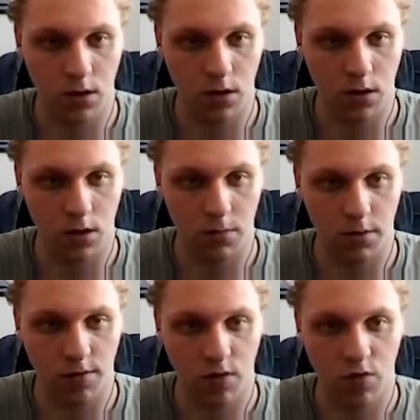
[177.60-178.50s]

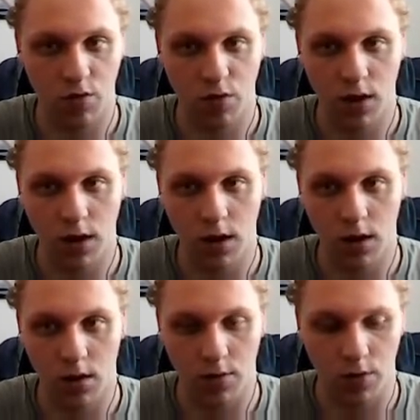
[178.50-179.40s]
Private string,
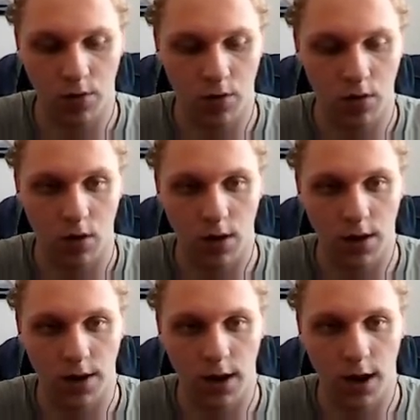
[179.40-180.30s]
we're going to call it
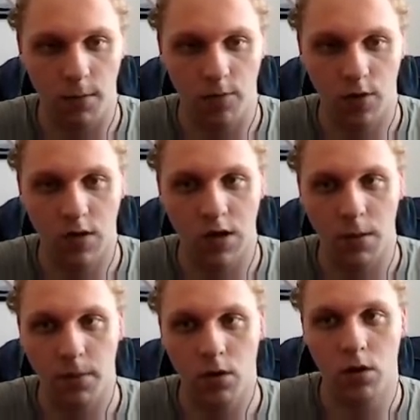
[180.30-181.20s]
name, for
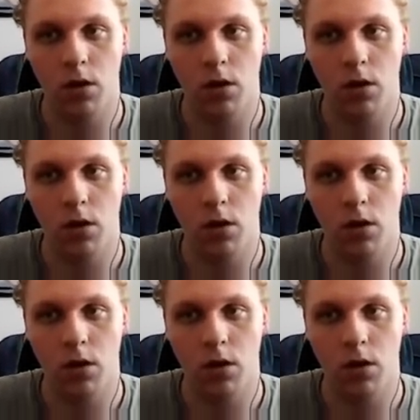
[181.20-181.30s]
example.